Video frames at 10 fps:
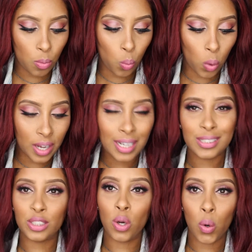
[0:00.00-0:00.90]
One,
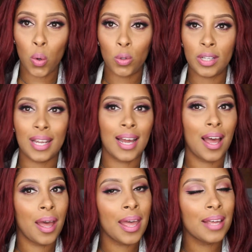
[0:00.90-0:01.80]
it's gold, and
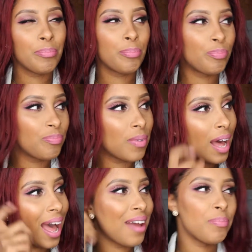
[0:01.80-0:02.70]
I
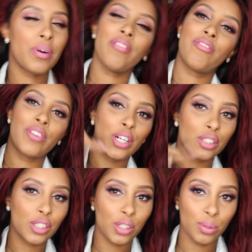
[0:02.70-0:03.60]
prefer
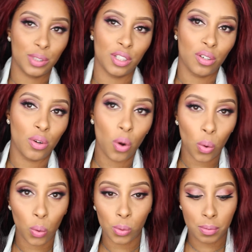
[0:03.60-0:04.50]
to use a
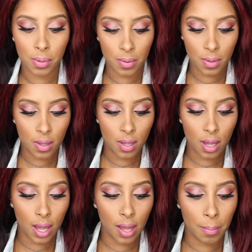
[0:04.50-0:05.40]
gold
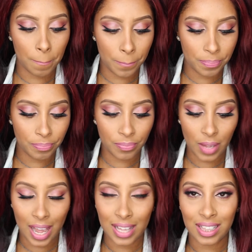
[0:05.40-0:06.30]

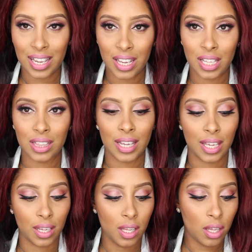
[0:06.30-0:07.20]
highlight,
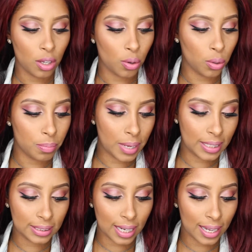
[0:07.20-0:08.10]
like a gold
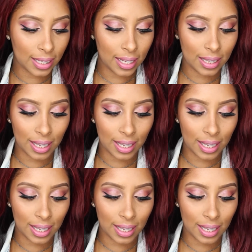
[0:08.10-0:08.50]
based highlight.